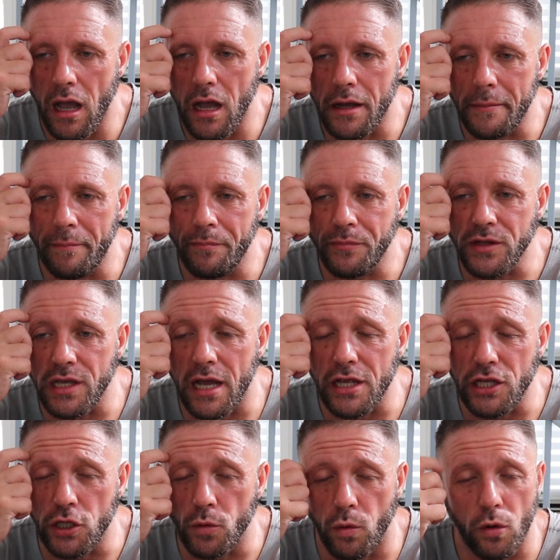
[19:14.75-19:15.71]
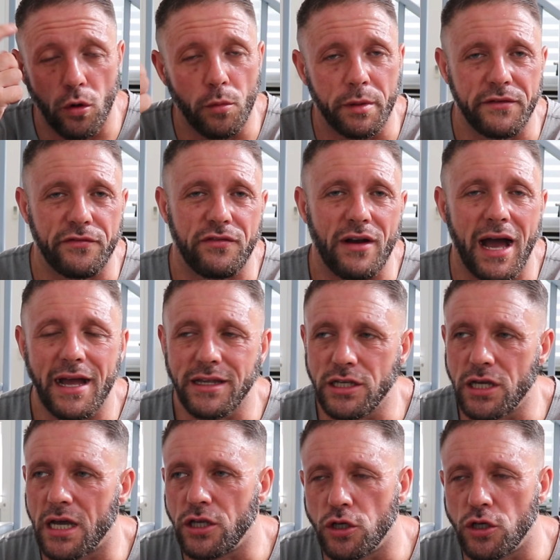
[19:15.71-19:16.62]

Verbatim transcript: Um, yeah, you will be flat. Yeah,